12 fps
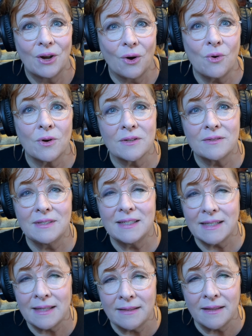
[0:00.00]
Or
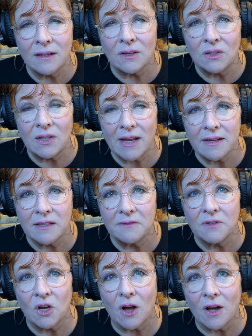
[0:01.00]
did the collective
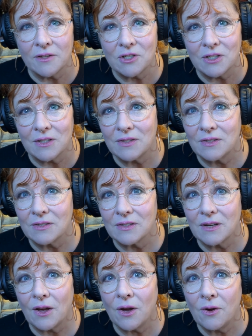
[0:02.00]
conscious
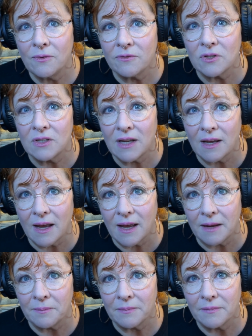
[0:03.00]
over
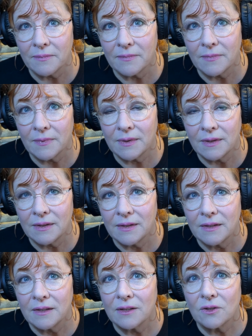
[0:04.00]
time
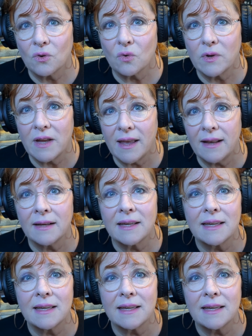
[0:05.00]
create a